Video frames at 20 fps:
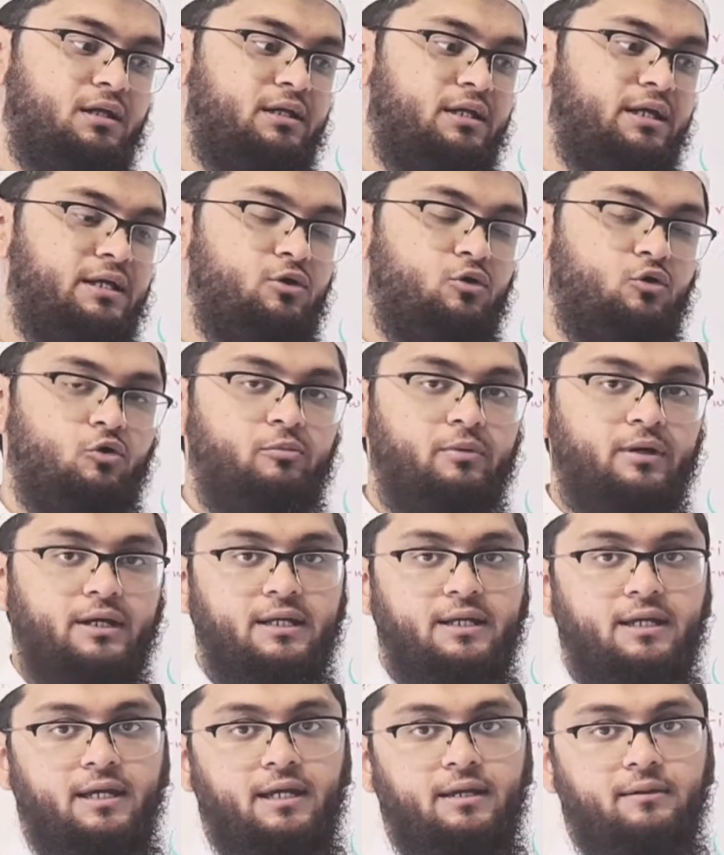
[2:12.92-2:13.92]
did Umar
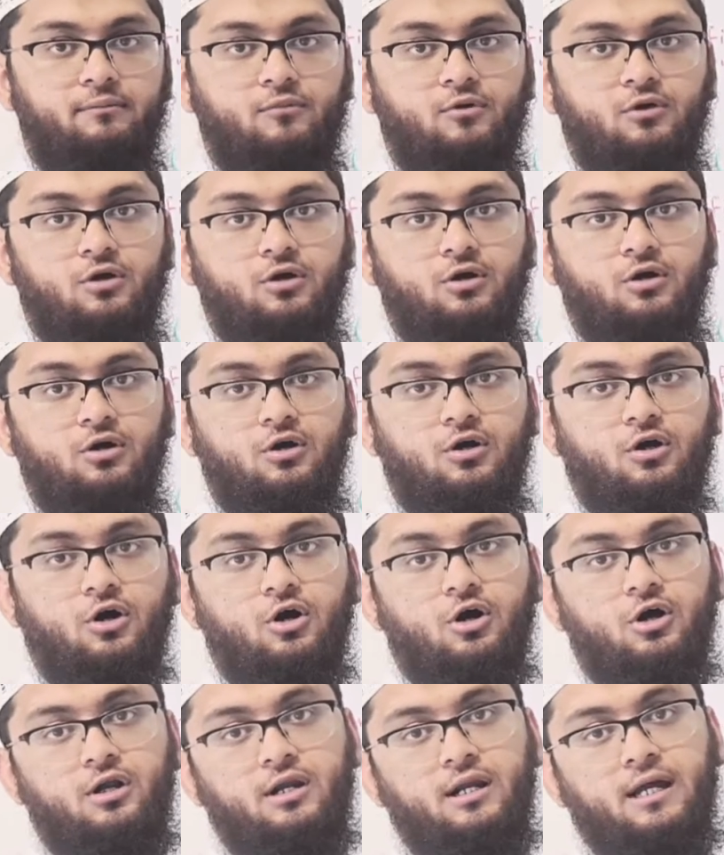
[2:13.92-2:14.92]
came
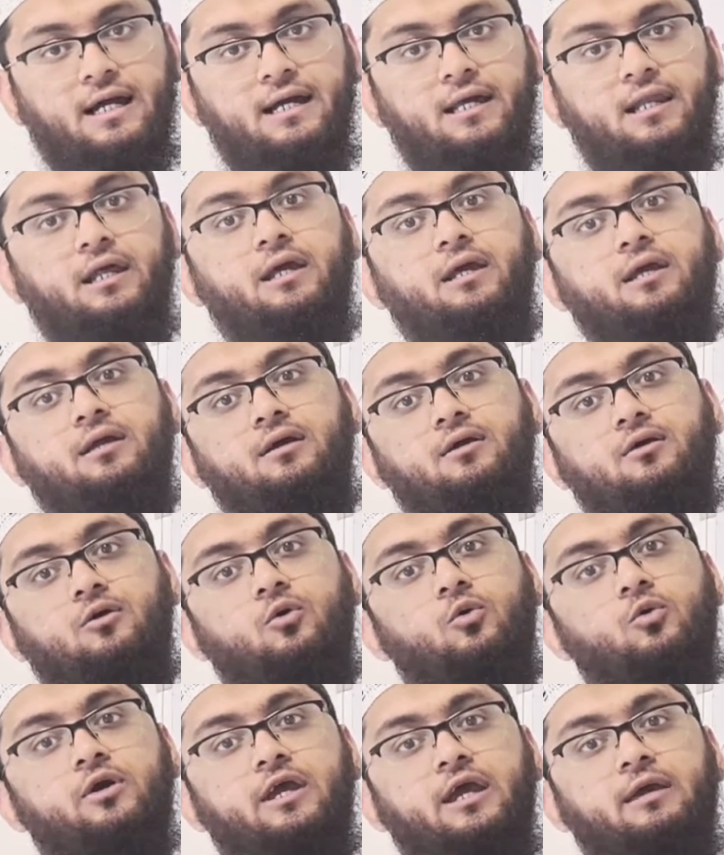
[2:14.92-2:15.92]
or Ali?
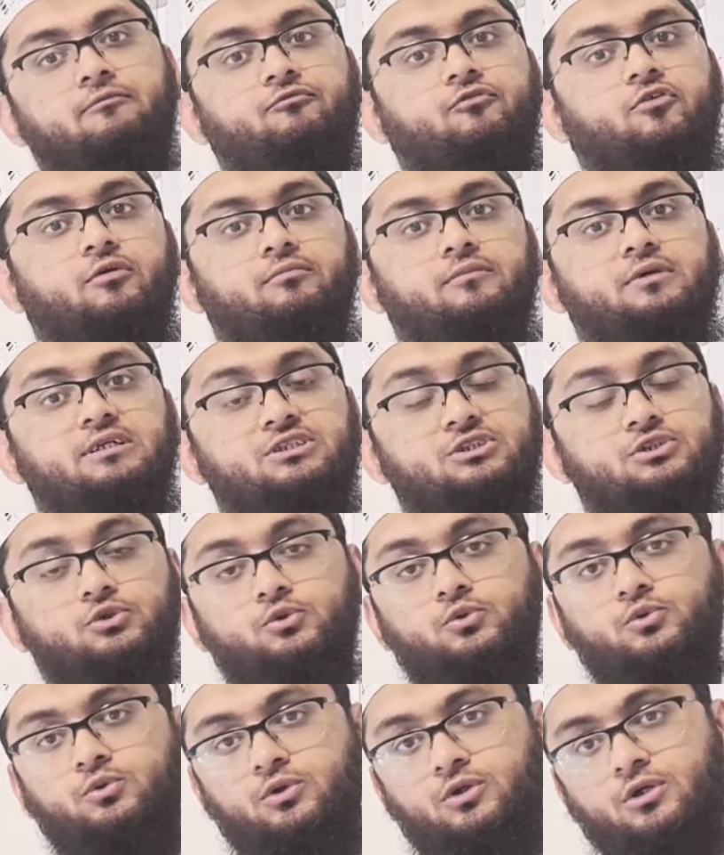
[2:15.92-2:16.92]
Who came from these
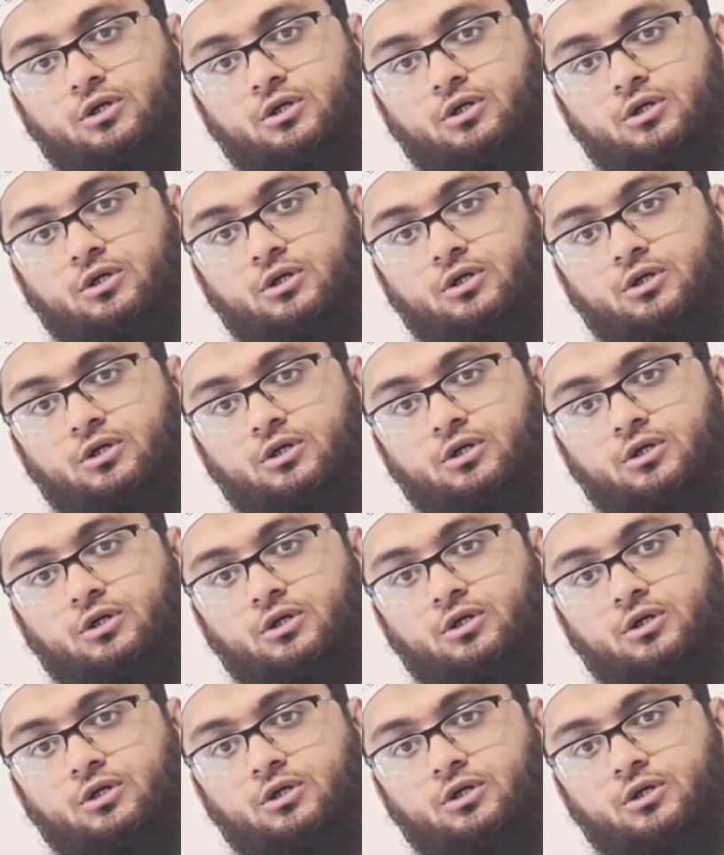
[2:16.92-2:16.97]
two?